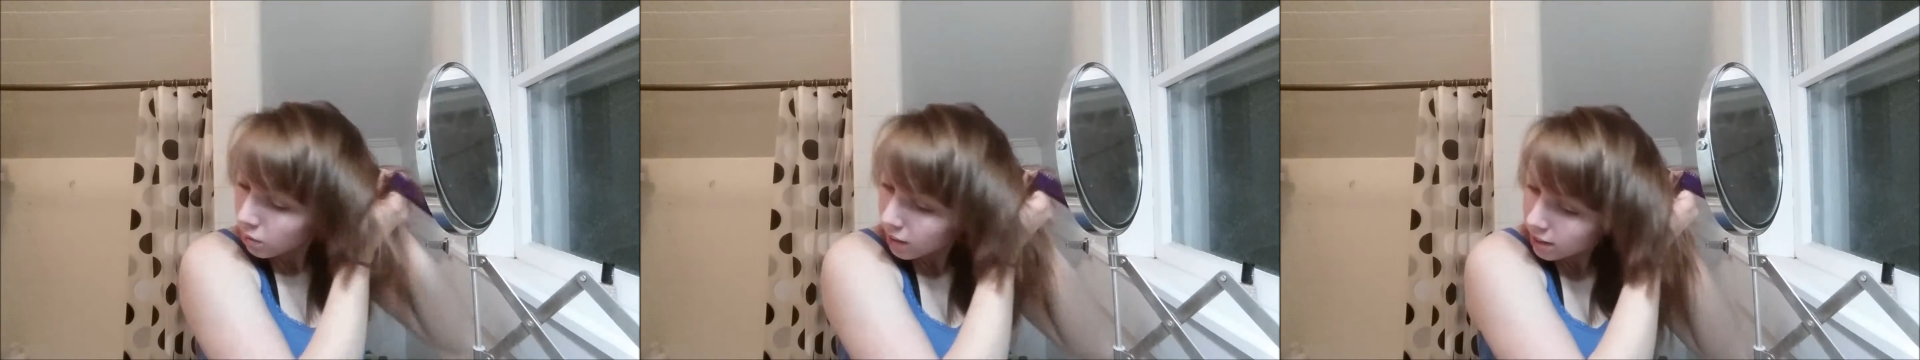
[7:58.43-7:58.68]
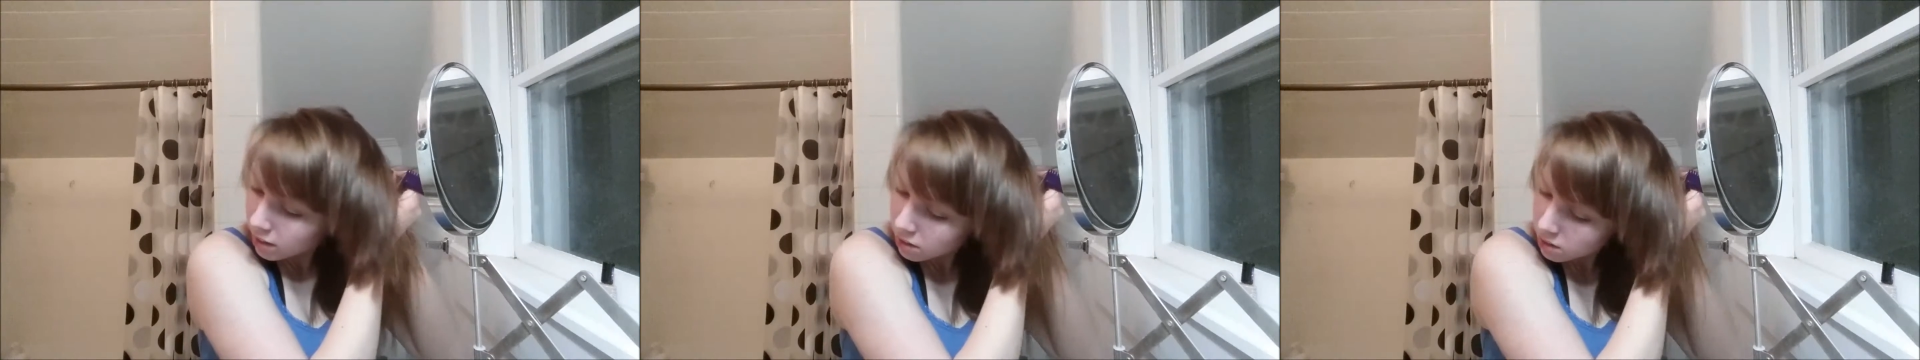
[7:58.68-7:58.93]

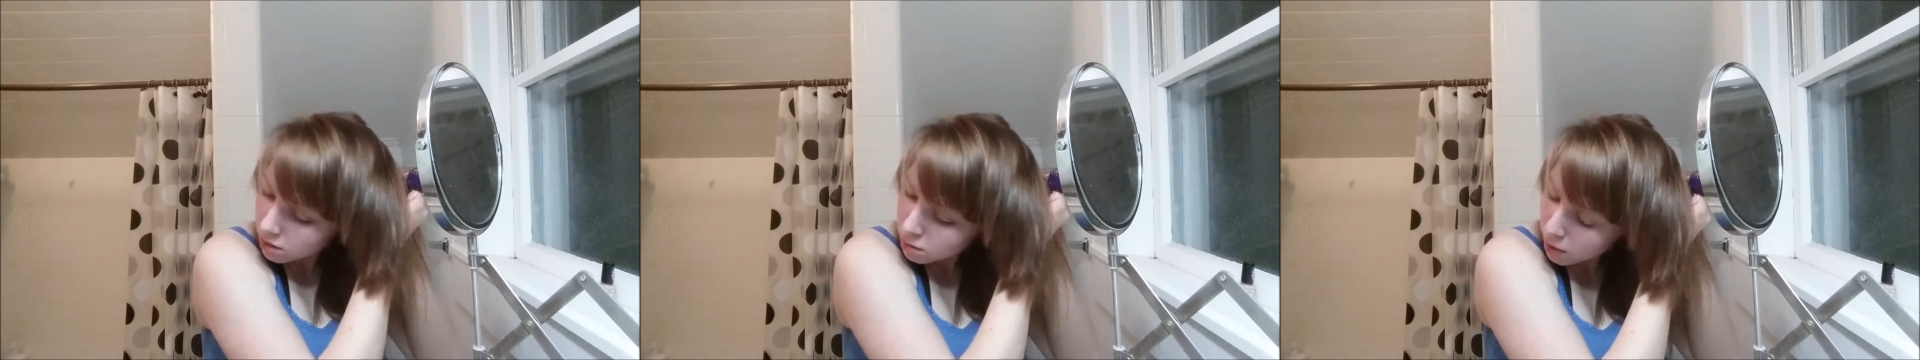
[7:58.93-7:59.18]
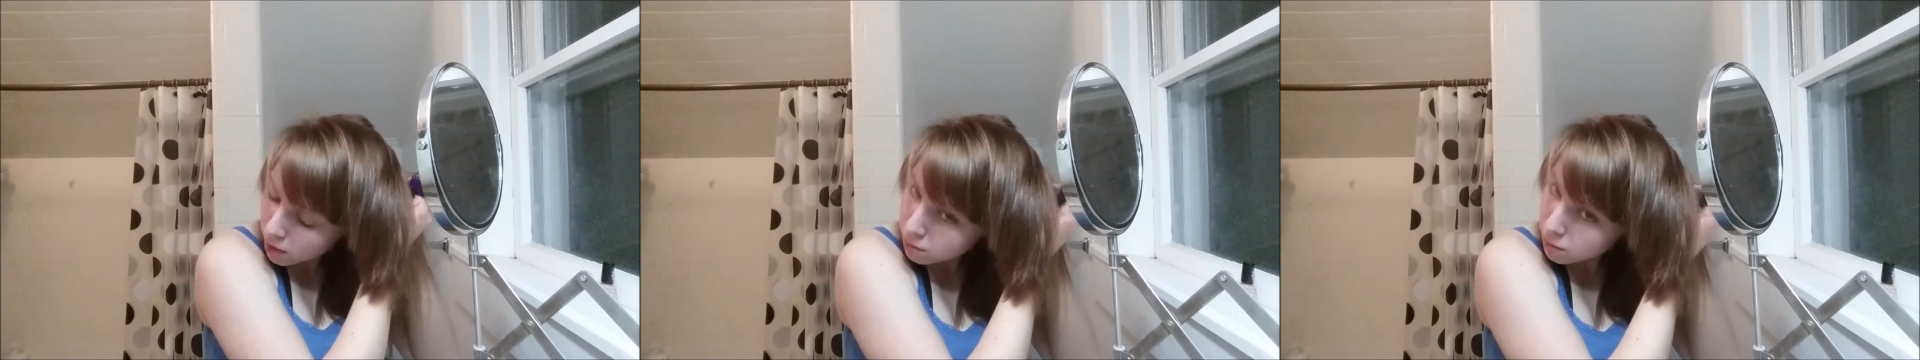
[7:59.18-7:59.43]
way to the
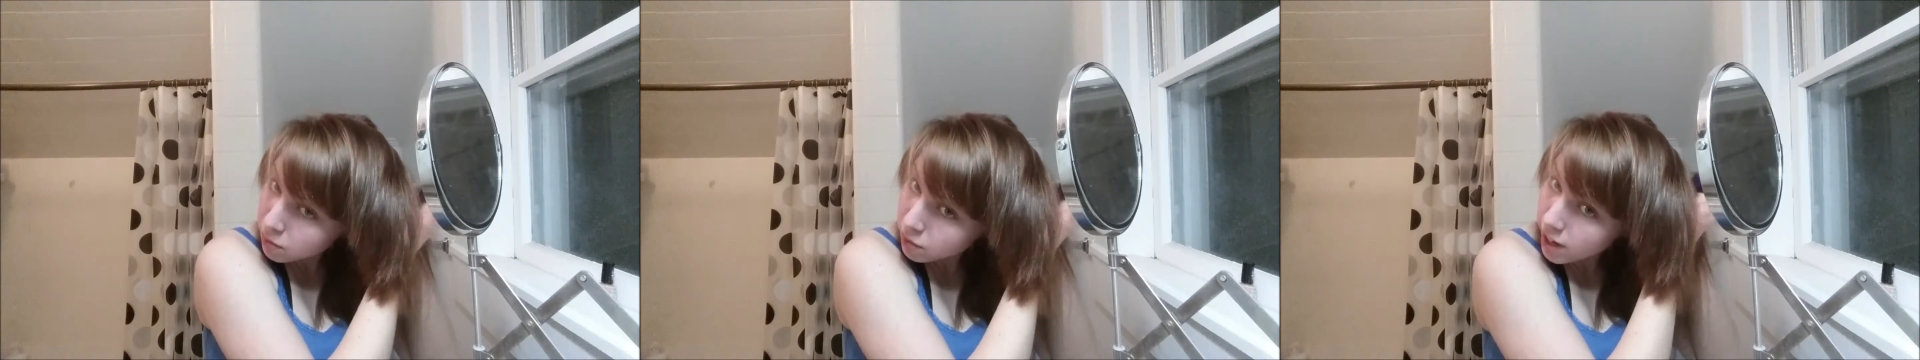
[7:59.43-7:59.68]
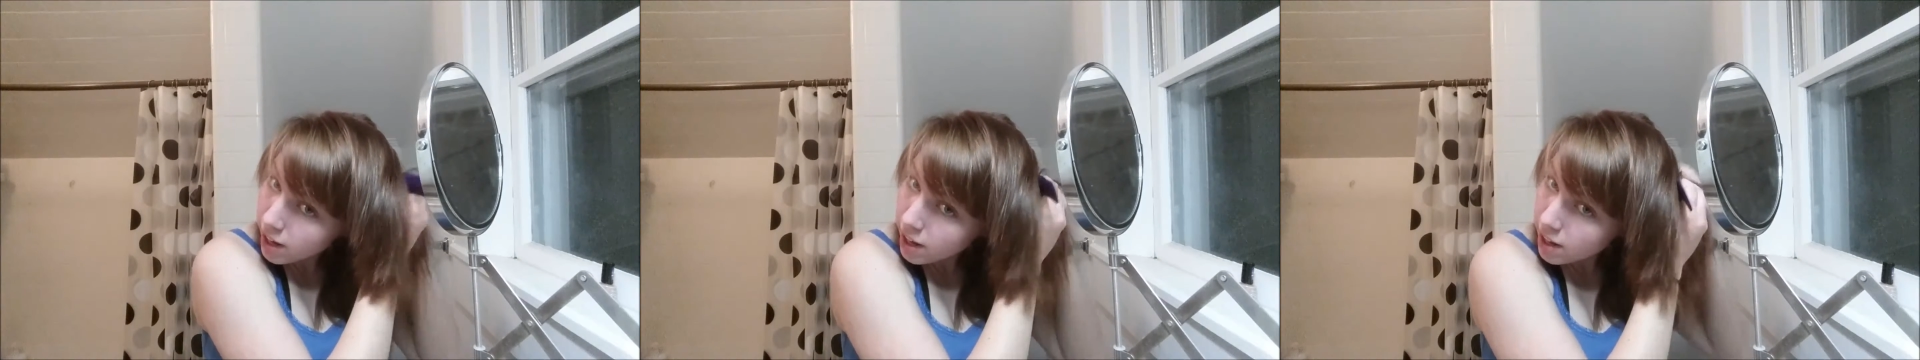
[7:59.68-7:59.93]
bottom of your
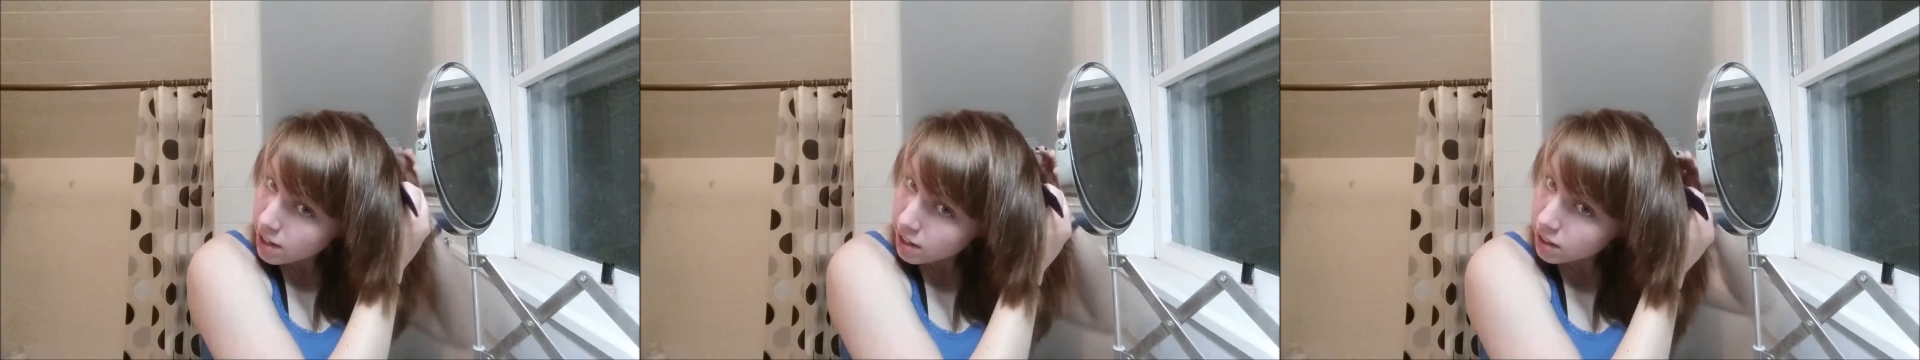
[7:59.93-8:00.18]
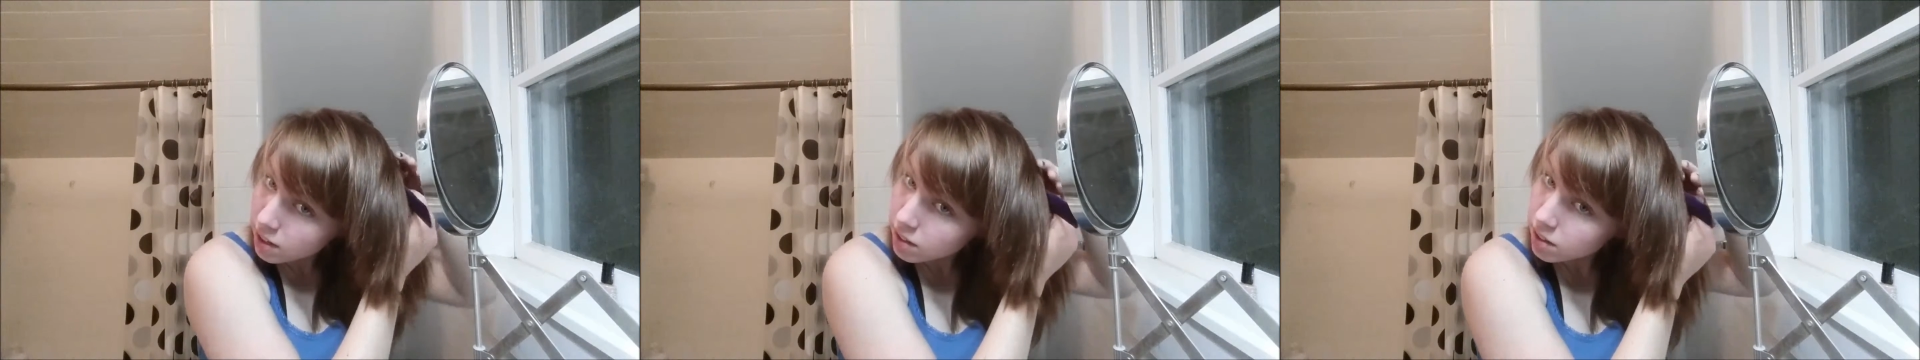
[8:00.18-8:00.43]

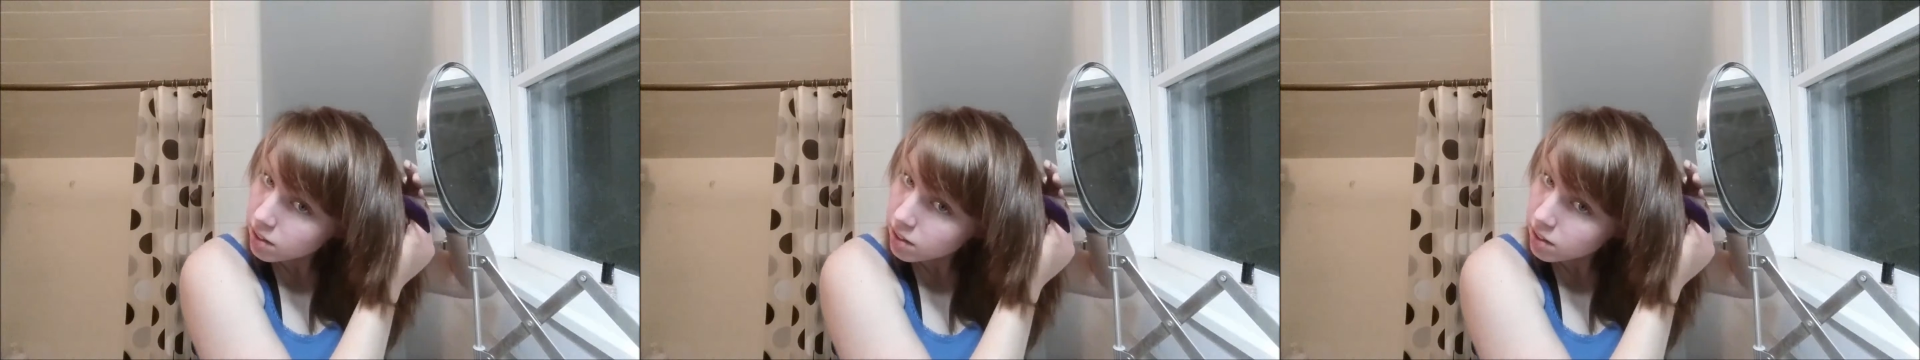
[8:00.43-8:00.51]
head.